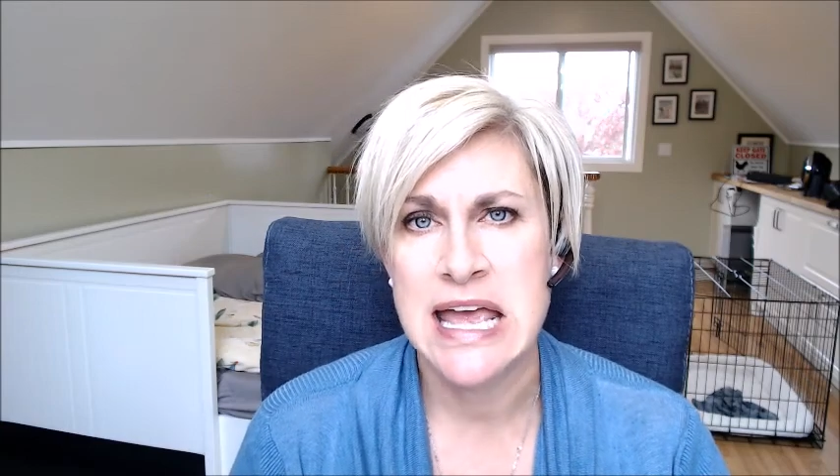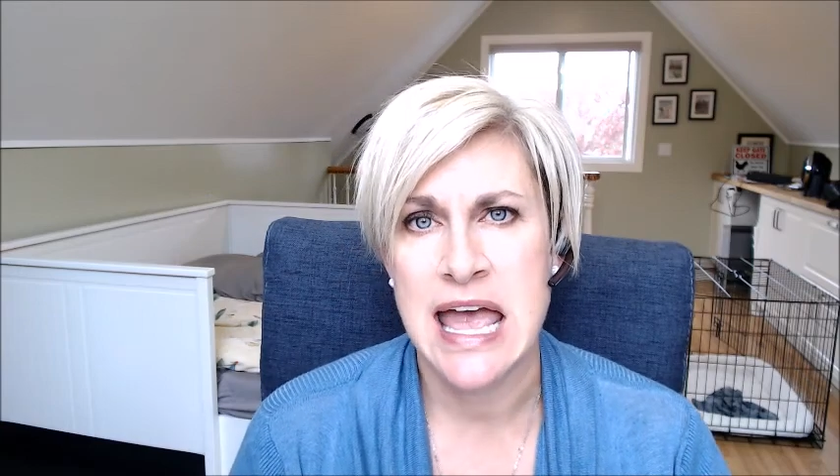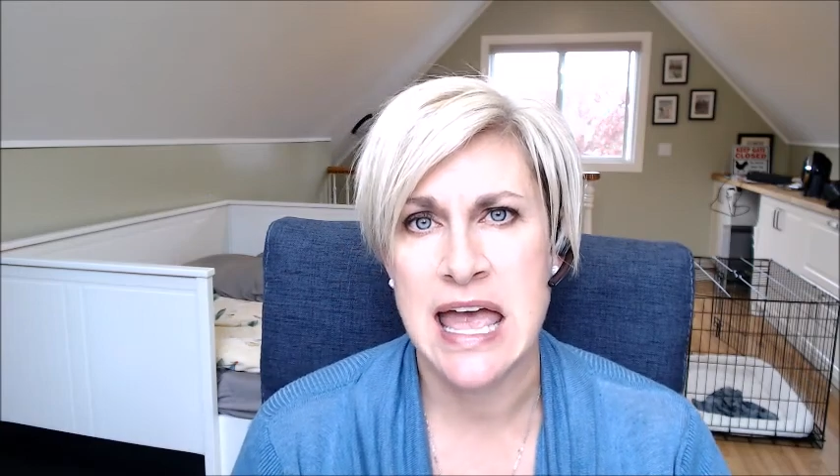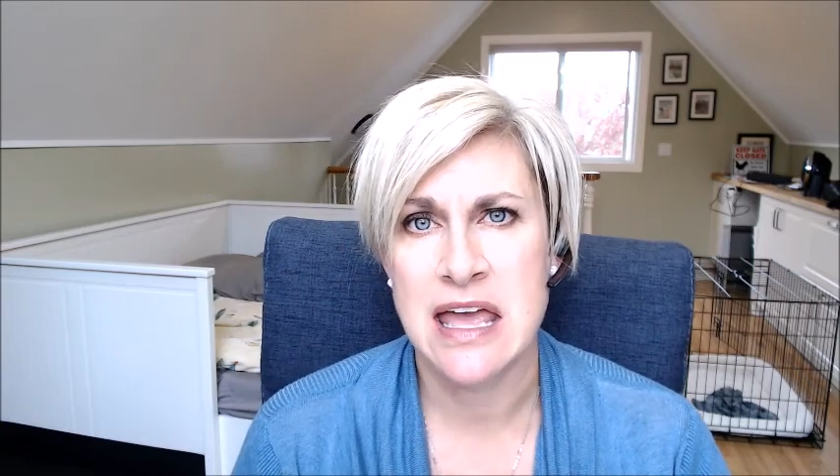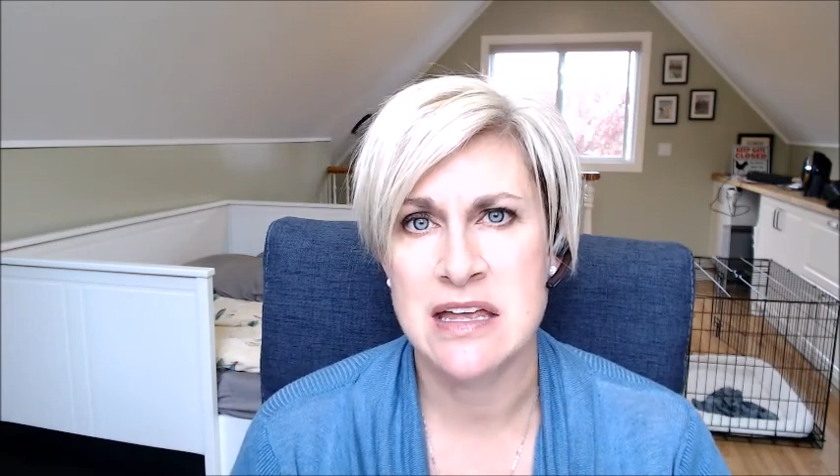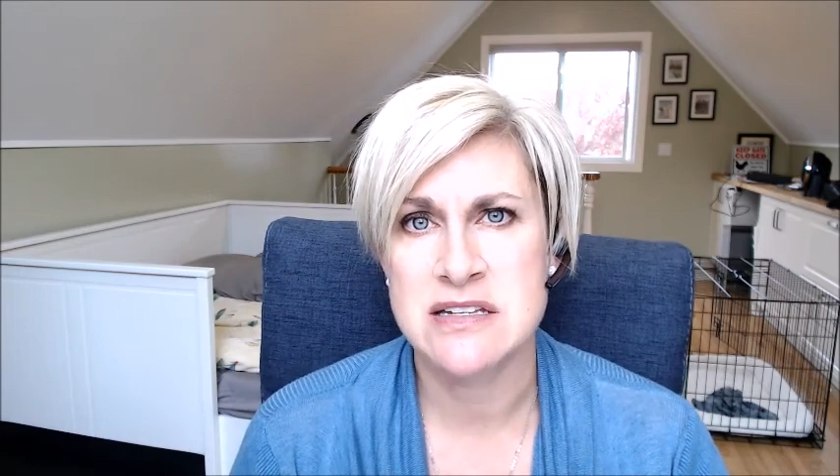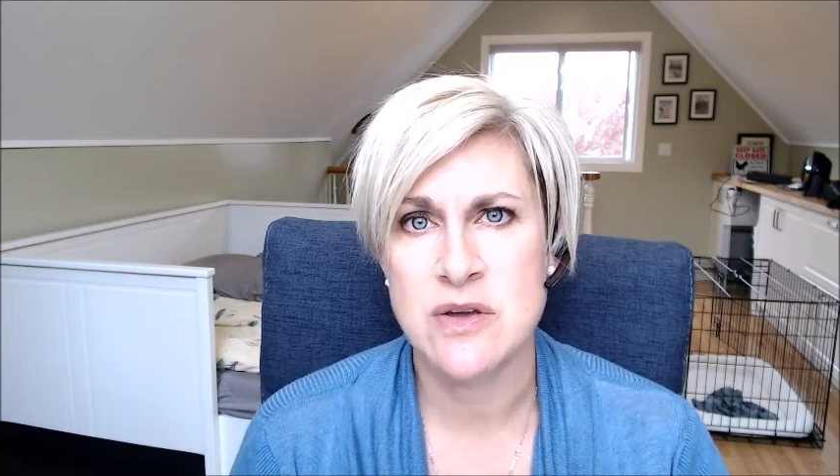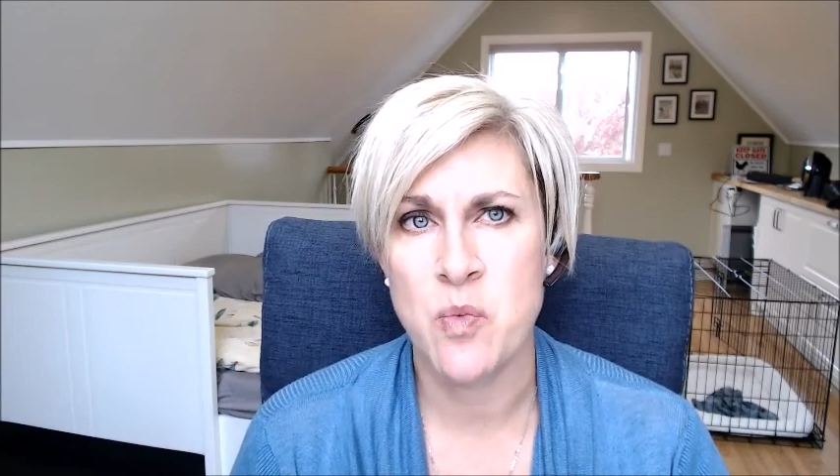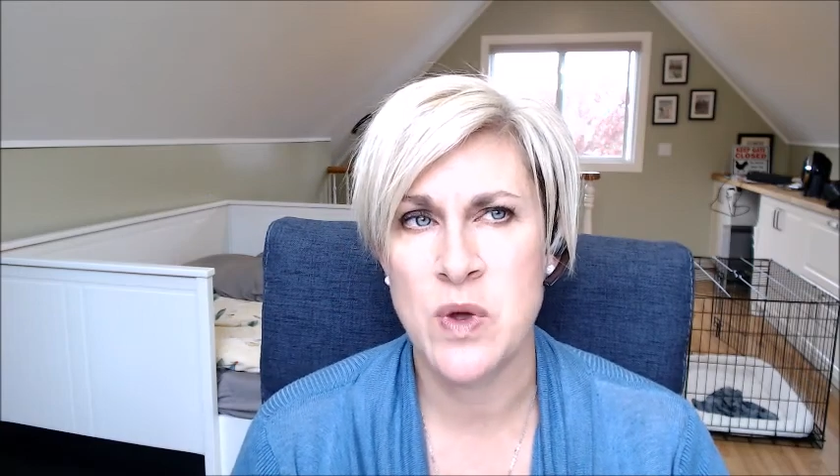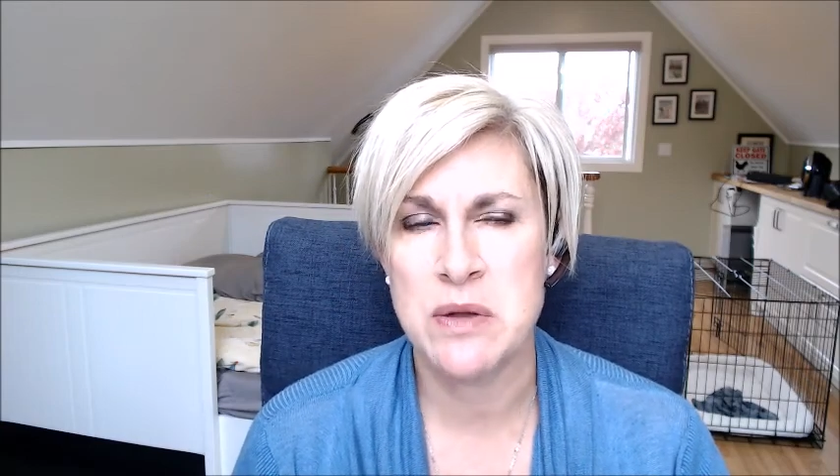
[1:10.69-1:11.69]
And
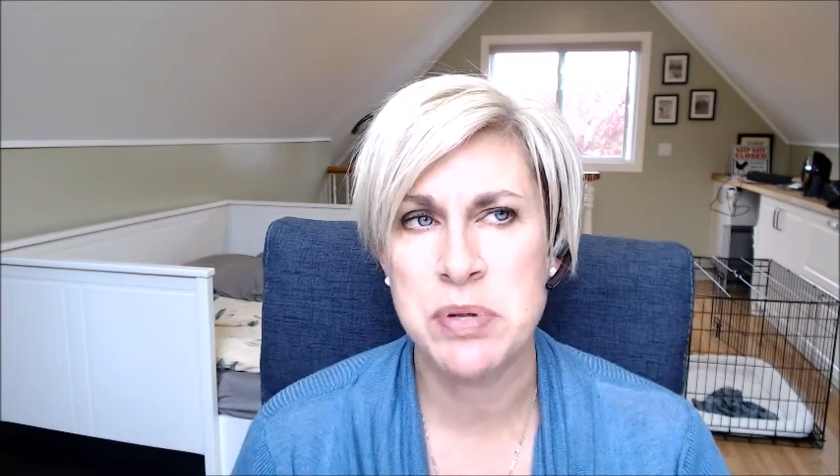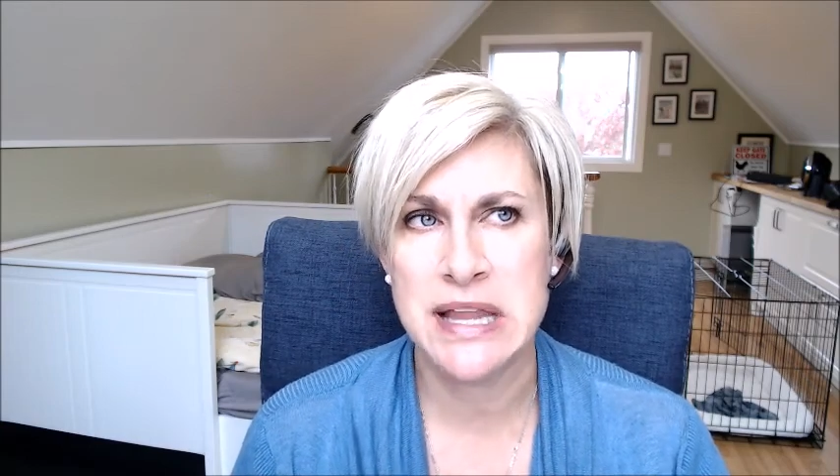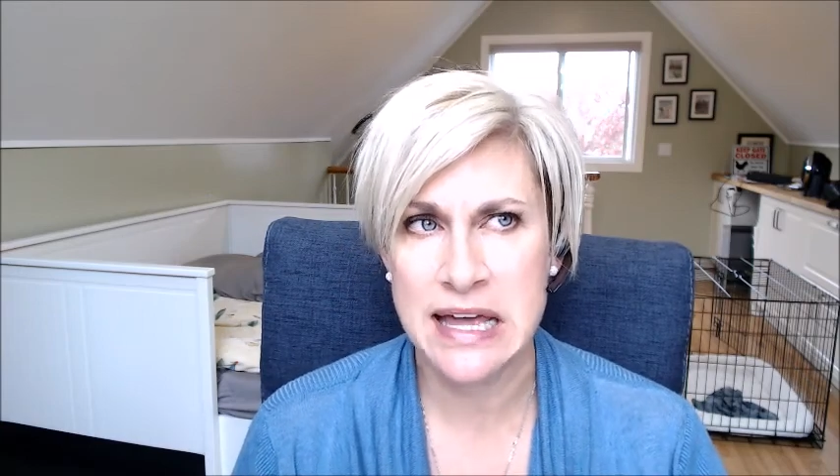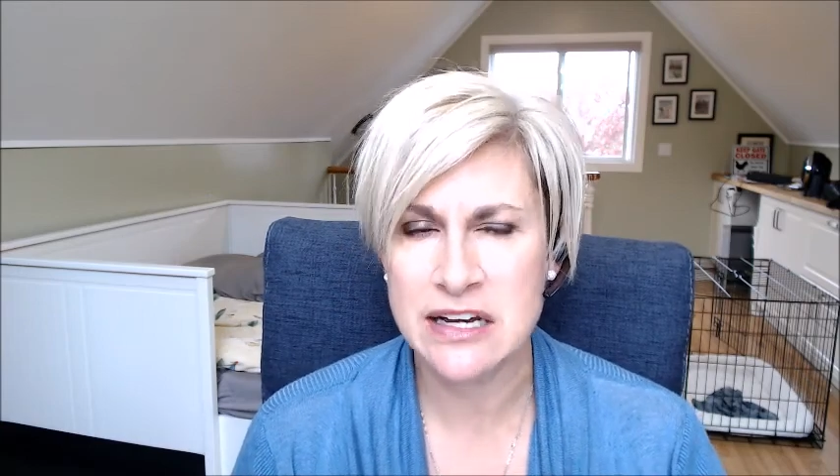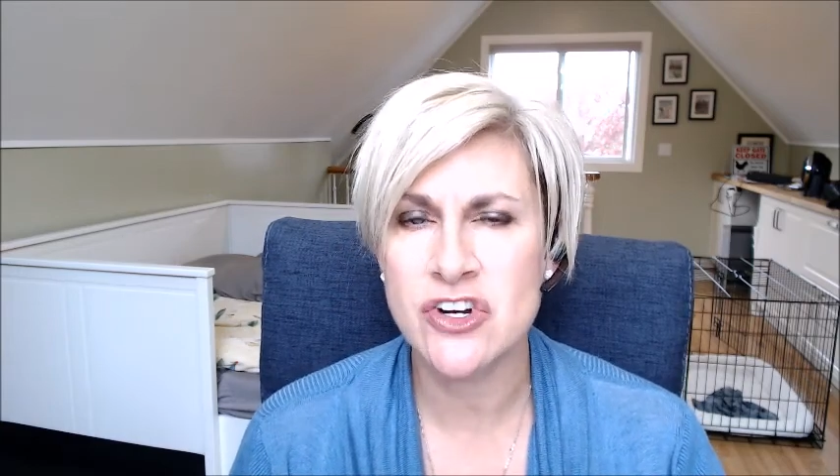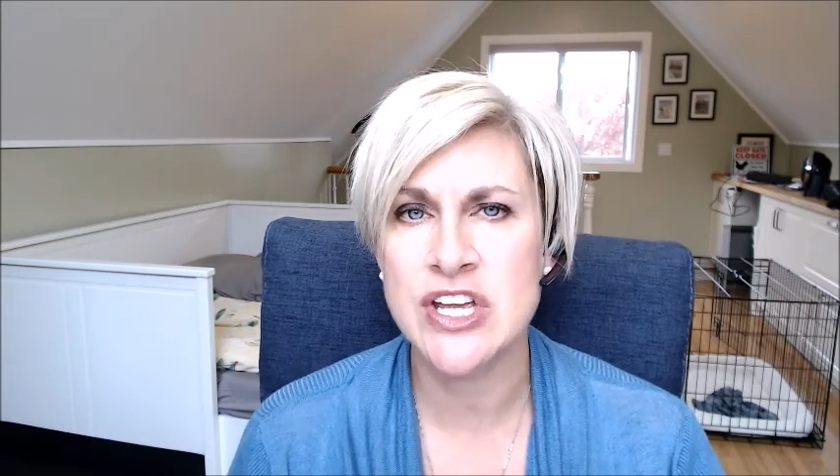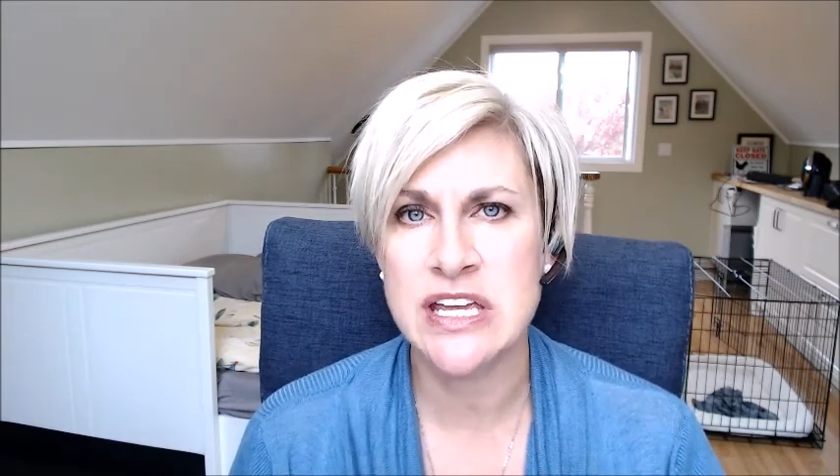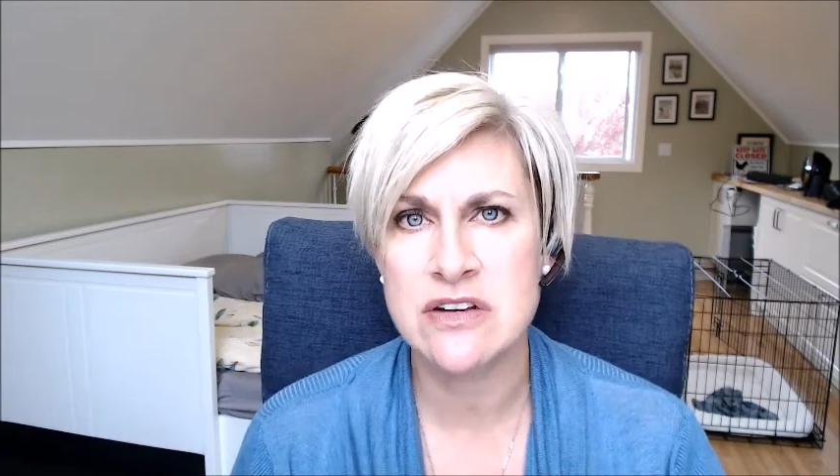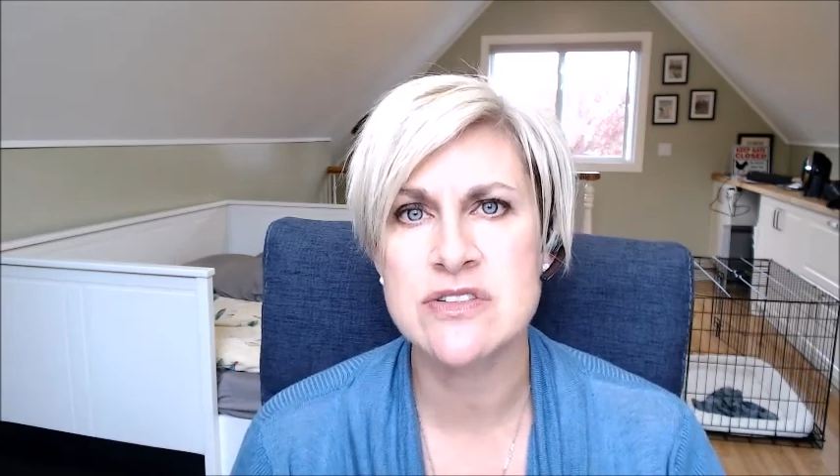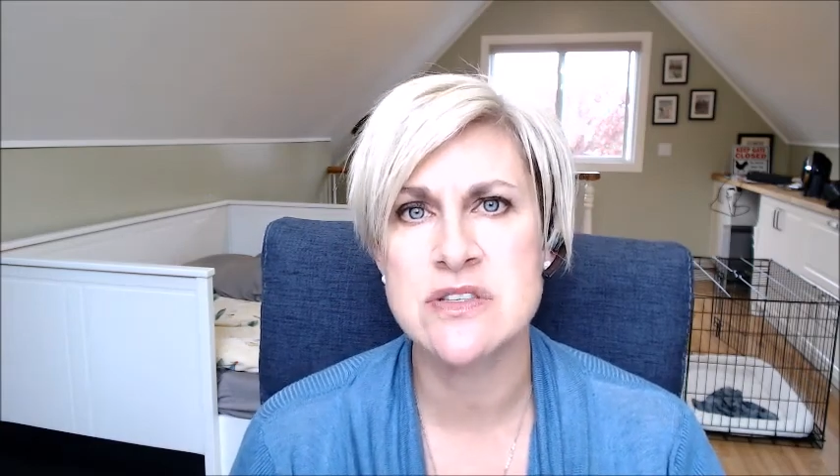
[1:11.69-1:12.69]
when a planner
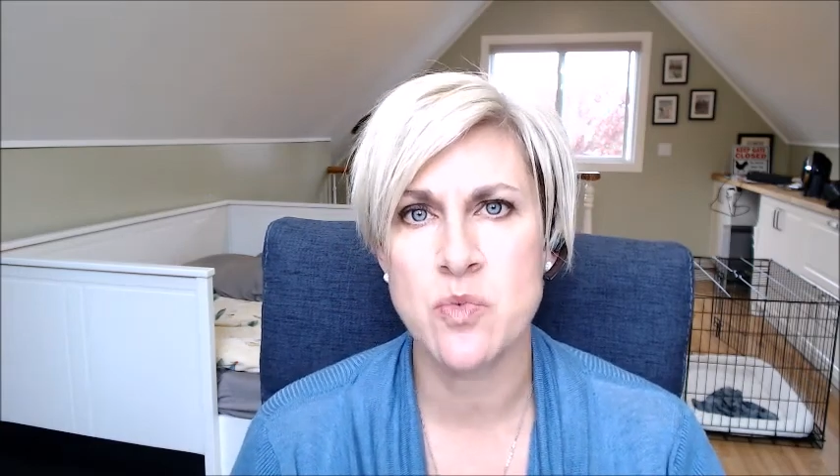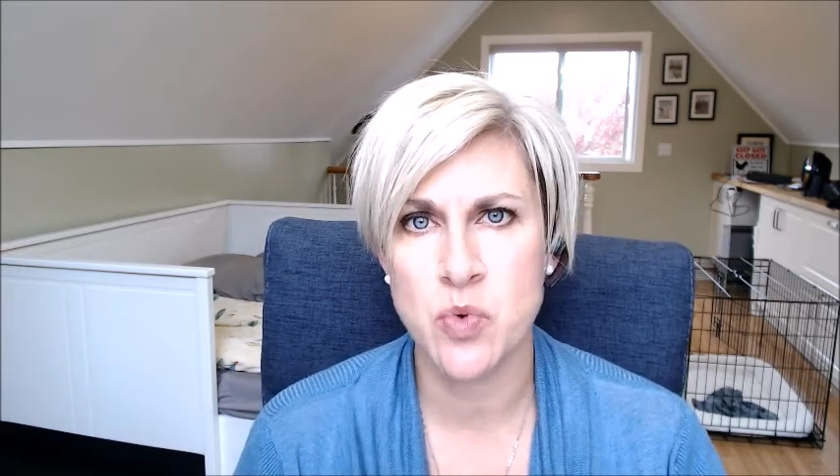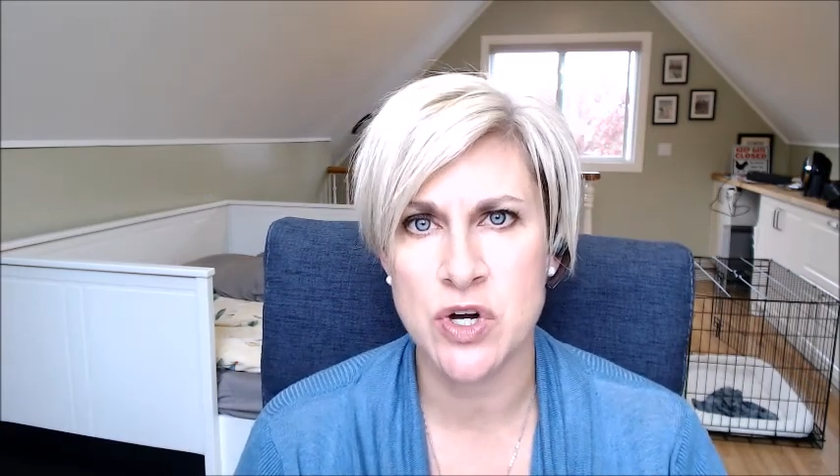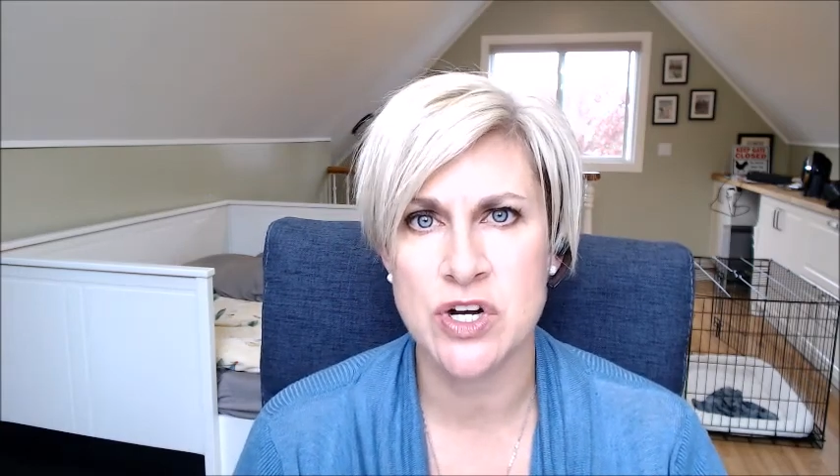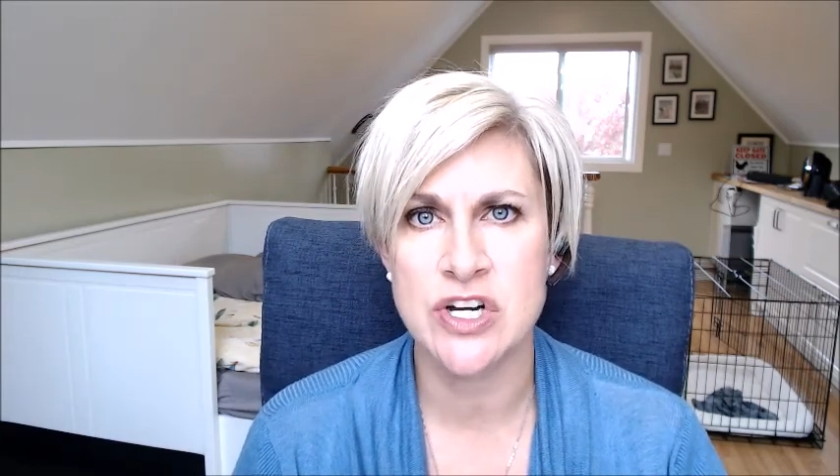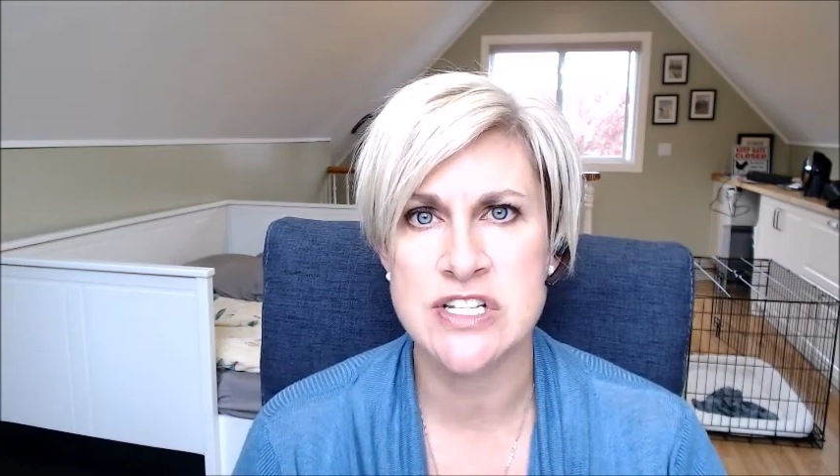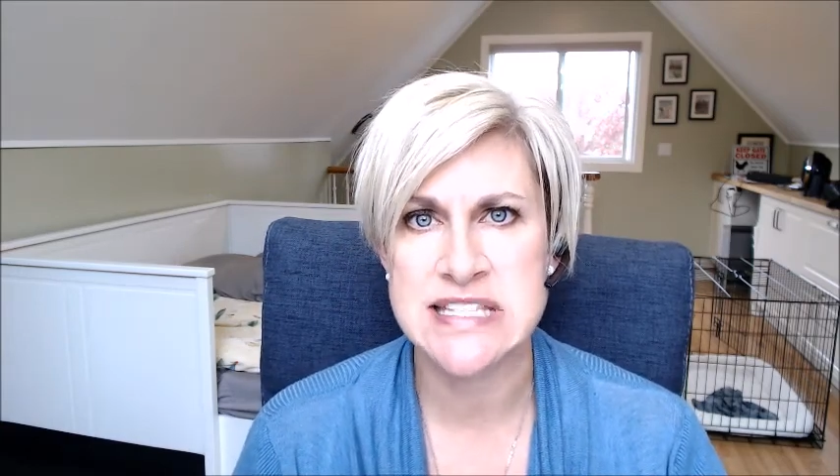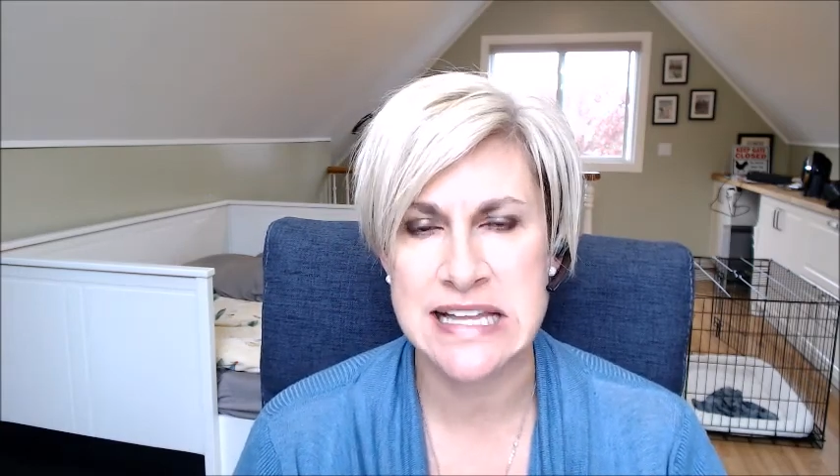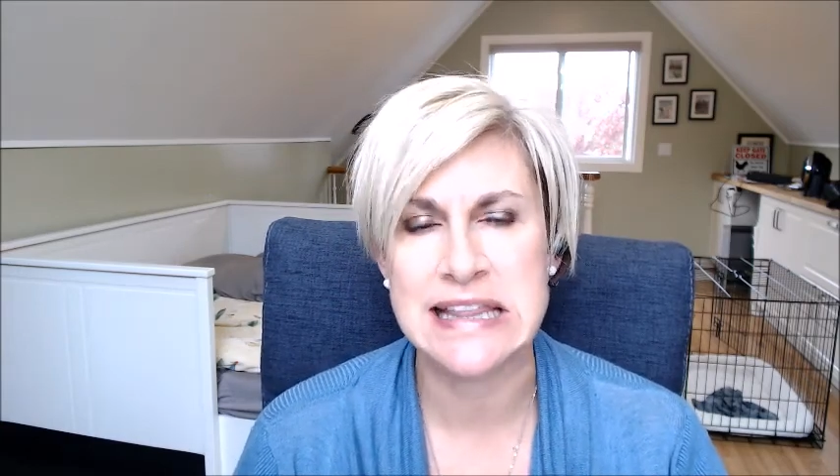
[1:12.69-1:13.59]
hears the words,